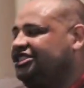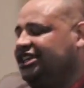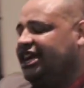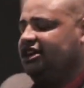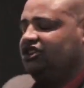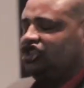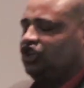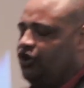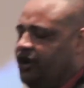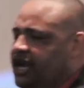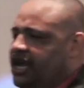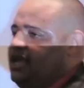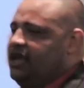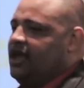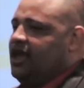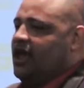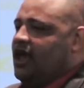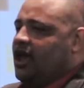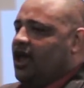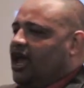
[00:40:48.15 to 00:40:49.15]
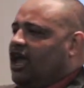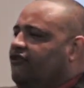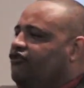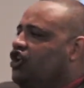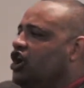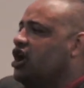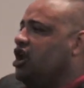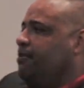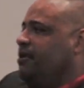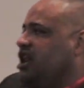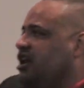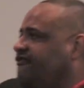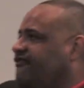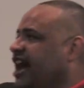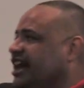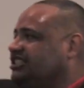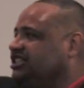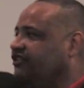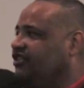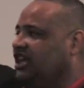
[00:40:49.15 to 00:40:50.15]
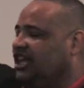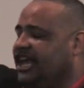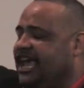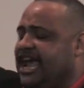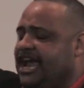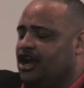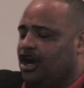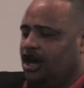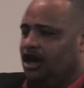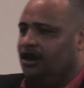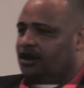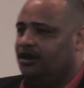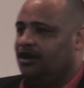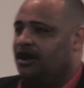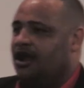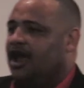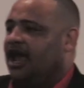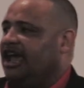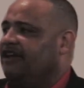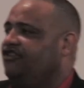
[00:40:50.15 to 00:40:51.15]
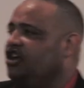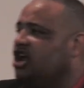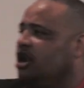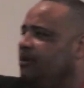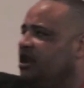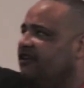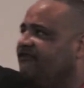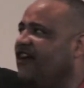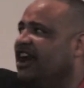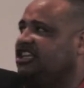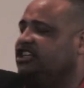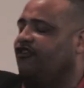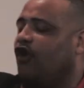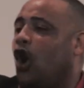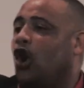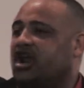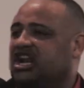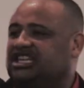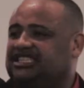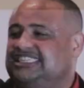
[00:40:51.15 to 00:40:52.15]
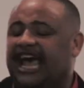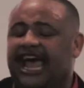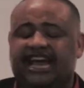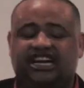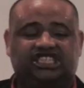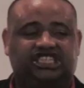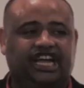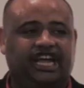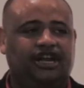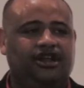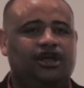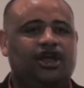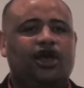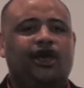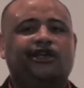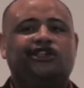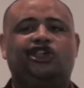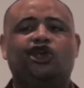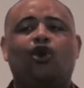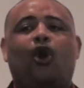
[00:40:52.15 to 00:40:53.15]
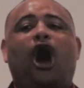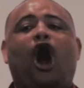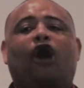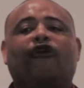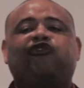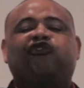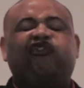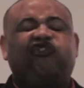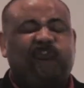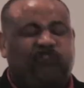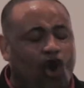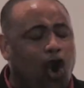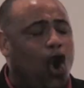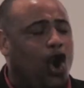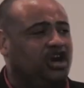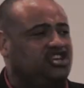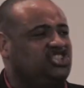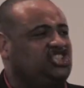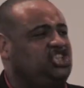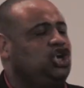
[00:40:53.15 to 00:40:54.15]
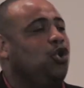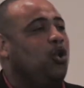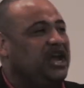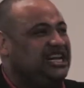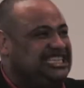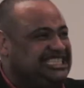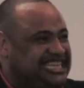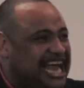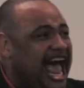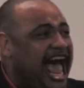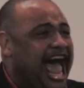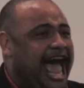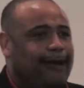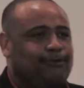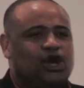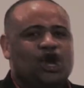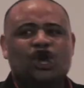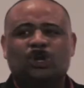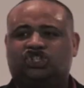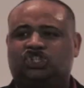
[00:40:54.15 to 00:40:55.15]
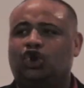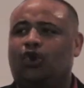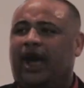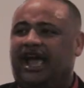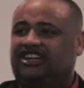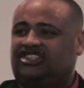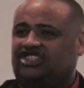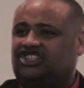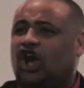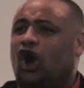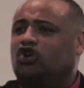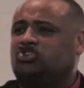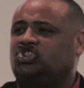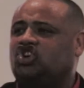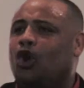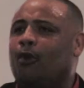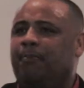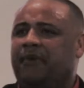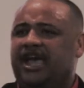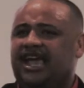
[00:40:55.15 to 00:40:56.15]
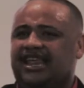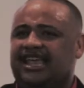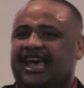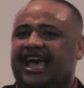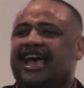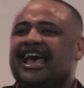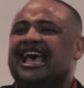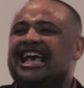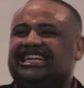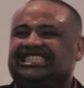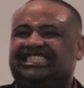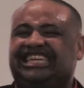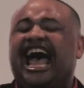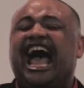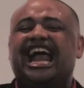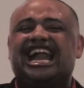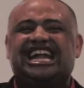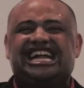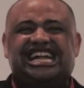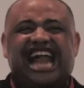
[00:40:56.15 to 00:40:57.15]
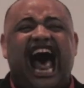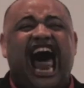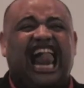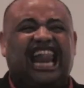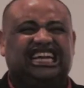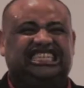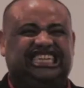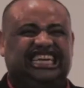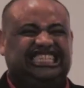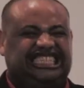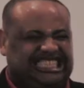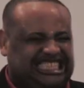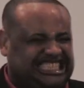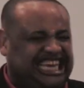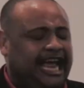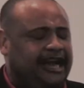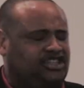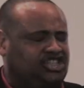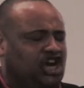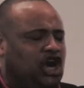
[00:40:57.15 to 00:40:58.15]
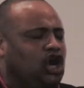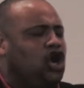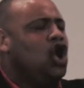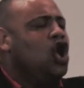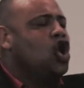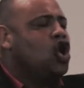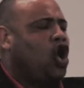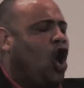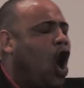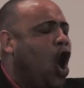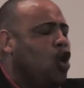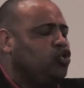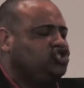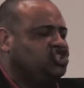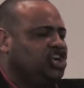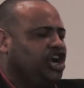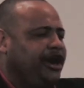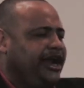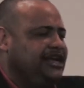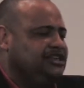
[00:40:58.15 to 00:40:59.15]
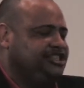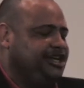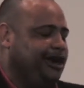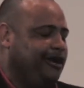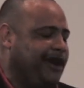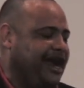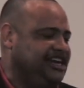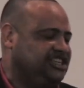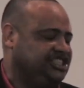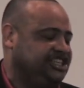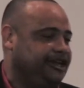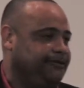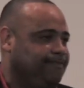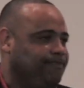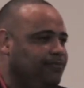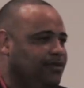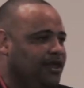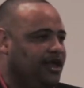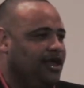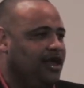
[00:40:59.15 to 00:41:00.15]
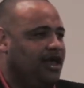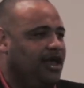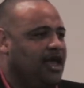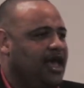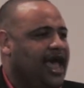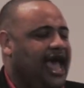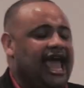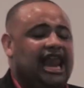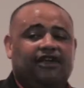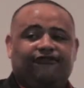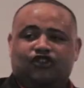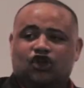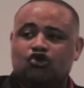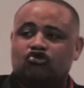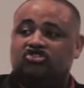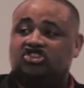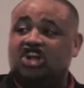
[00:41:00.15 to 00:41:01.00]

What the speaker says: century, if you're going to be an effective leader, if you're going to be an effective organization, you are forced to adapt to a social media, technology-centered culture and generation. And if you